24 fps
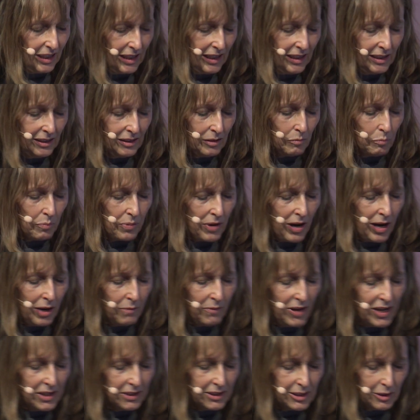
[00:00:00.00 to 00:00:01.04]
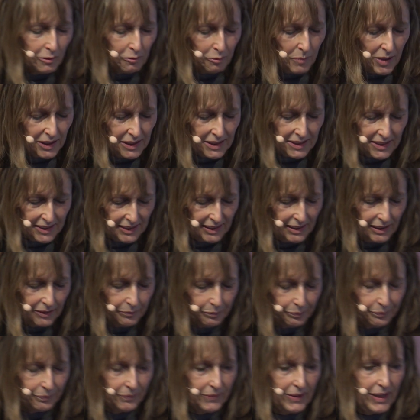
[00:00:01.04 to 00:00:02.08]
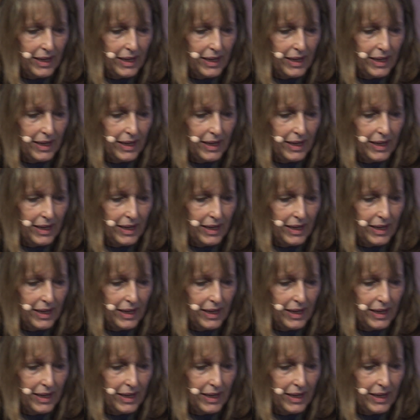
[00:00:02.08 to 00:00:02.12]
in preventive medicine,